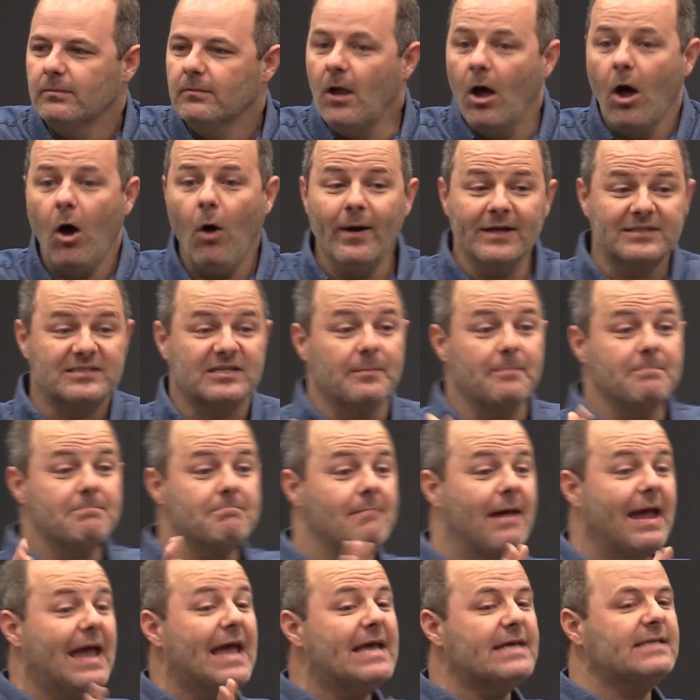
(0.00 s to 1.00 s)
No, it's
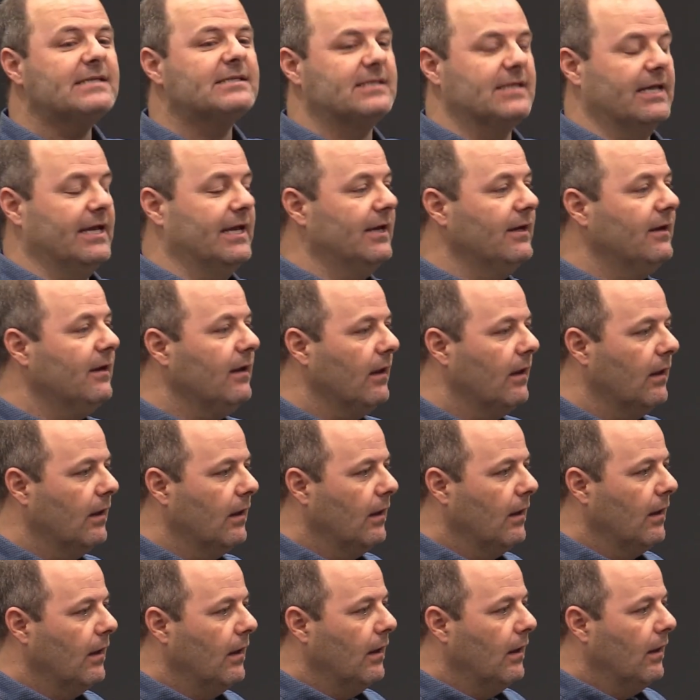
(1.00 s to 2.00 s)
amazing
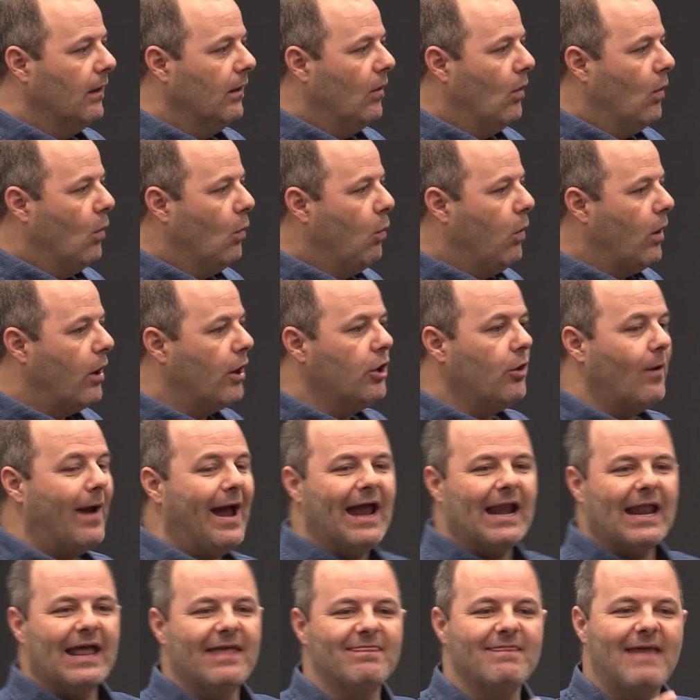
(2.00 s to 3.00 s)
where you're
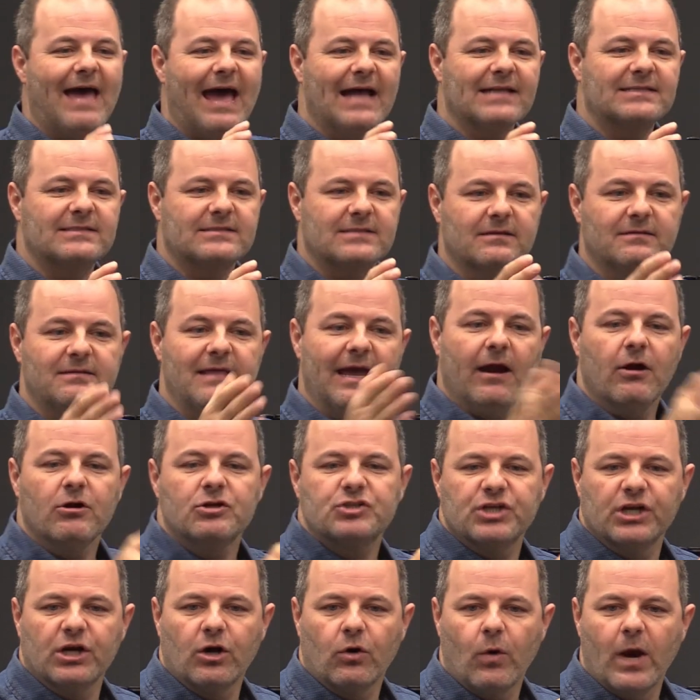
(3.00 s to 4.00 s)
at. And that's
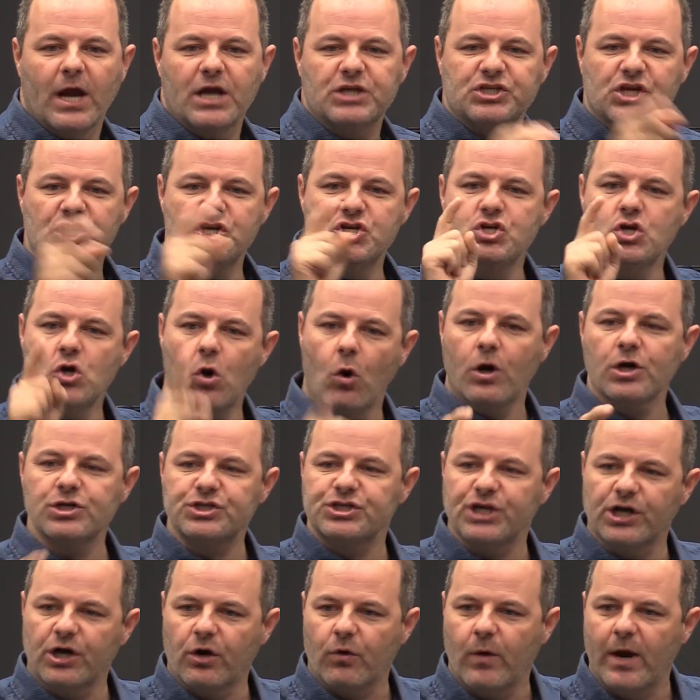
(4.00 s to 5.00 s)
their generation. Your
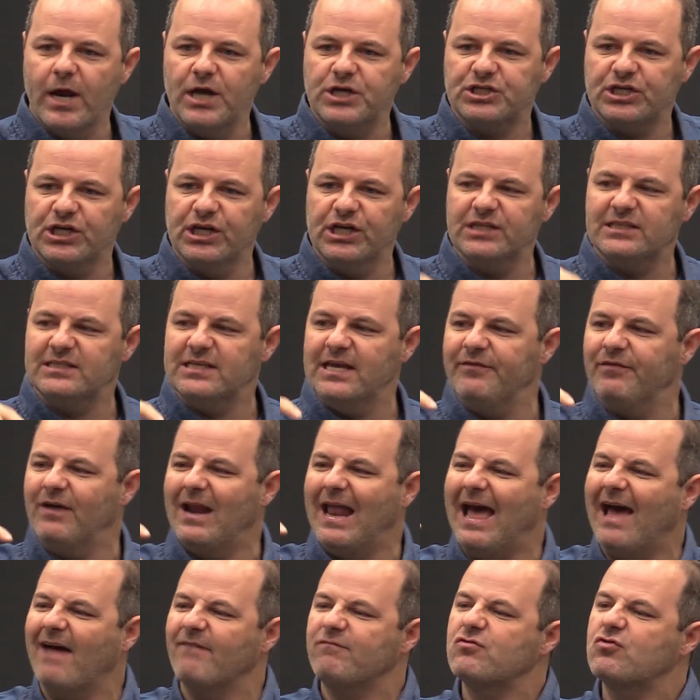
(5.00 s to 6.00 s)
generation is
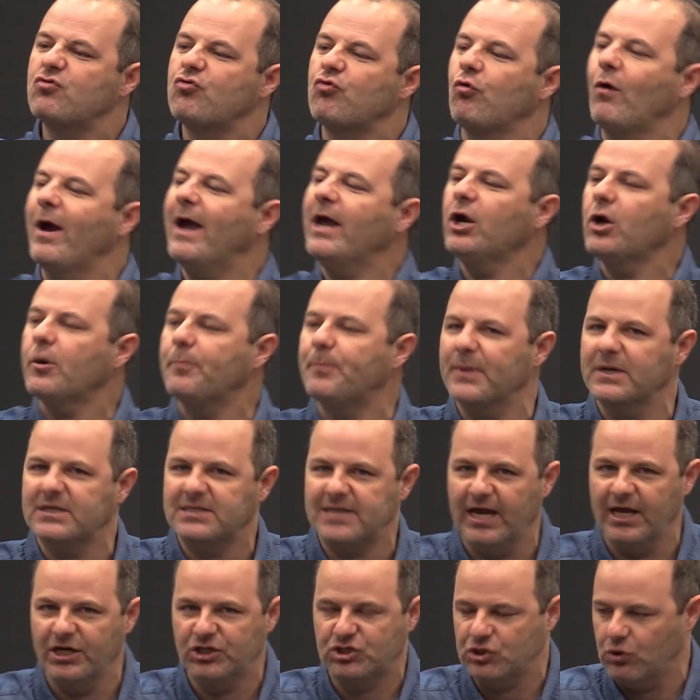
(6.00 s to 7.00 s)
even have greater
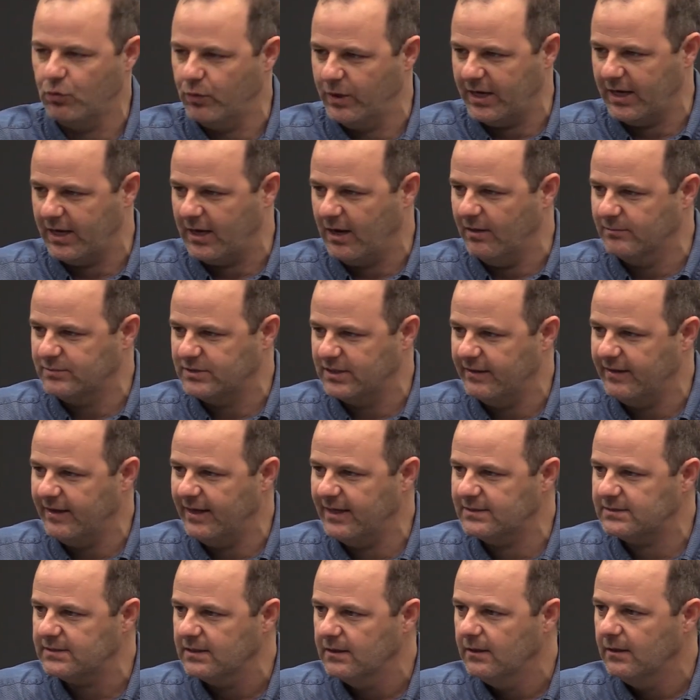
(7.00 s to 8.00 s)
potential when it comes to
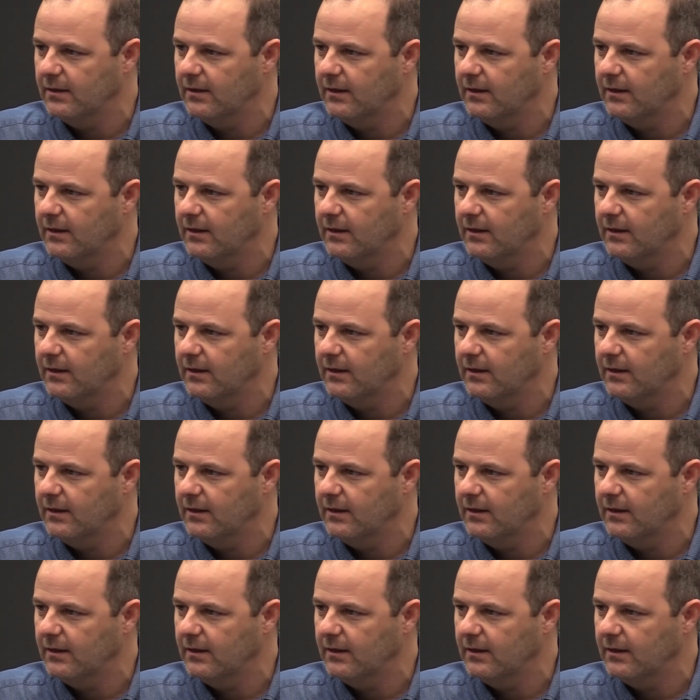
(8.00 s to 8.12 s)
this.